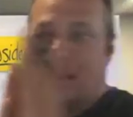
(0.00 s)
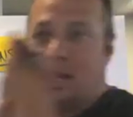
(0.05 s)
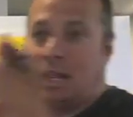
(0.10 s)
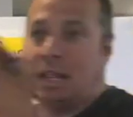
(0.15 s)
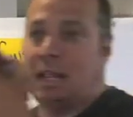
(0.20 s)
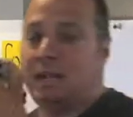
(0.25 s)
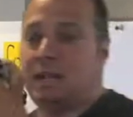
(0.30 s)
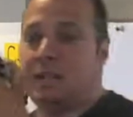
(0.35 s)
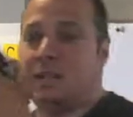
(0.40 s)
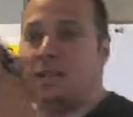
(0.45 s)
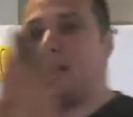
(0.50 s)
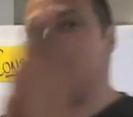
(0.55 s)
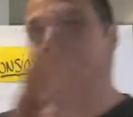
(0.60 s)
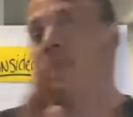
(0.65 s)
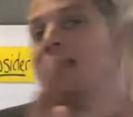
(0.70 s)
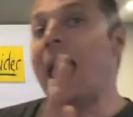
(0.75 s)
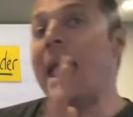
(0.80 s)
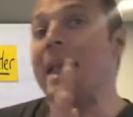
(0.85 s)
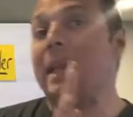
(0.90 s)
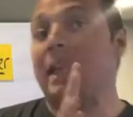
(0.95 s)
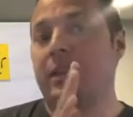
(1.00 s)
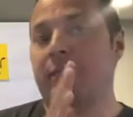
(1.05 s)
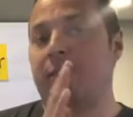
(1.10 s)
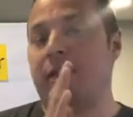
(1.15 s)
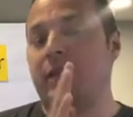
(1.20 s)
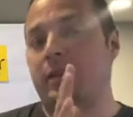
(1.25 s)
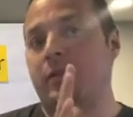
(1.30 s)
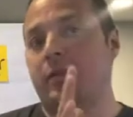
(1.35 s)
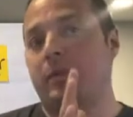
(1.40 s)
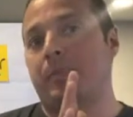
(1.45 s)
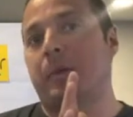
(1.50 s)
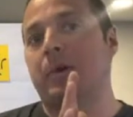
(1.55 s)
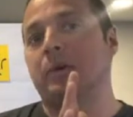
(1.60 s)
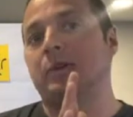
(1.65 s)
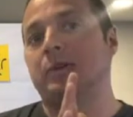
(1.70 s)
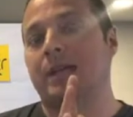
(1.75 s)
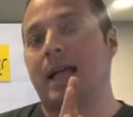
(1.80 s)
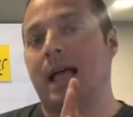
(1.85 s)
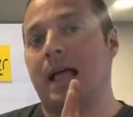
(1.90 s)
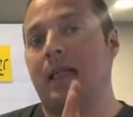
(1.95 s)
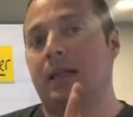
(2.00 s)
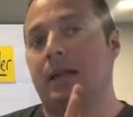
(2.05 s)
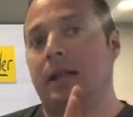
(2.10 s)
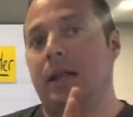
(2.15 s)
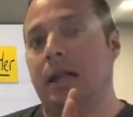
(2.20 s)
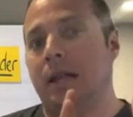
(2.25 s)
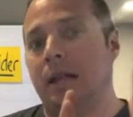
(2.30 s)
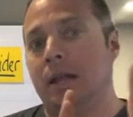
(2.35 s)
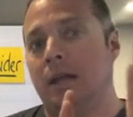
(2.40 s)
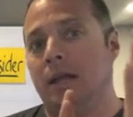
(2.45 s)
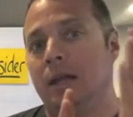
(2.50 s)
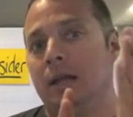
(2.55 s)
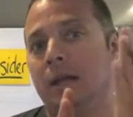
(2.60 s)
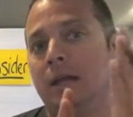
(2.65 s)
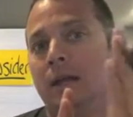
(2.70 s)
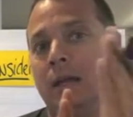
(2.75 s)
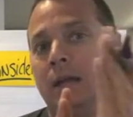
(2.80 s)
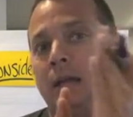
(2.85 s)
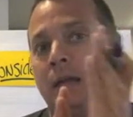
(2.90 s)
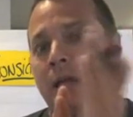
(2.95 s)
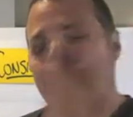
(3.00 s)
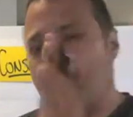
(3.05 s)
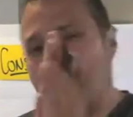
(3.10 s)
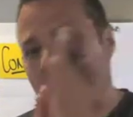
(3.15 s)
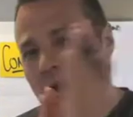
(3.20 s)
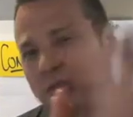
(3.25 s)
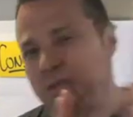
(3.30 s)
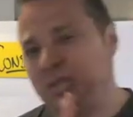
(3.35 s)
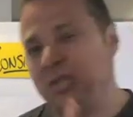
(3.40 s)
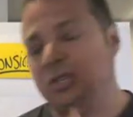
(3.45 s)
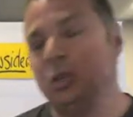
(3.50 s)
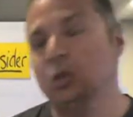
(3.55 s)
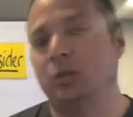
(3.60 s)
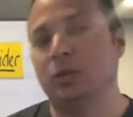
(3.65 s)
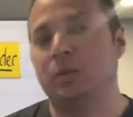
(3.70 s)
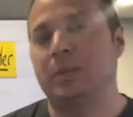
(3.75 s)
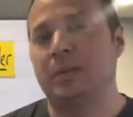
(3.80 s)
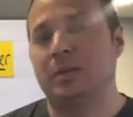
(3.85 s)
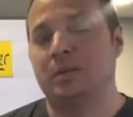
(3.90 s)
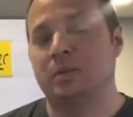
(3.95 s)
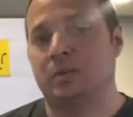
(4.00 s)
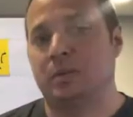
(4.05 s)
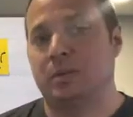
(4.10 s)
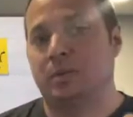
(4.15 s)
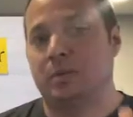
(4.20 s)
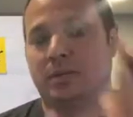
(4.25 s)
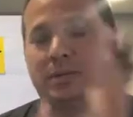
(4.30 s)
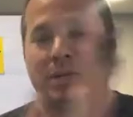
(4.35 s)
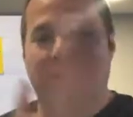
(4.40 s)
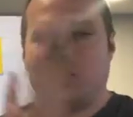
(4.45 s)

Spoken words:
into the negative end of the personality, and I'll still do business with them. Because at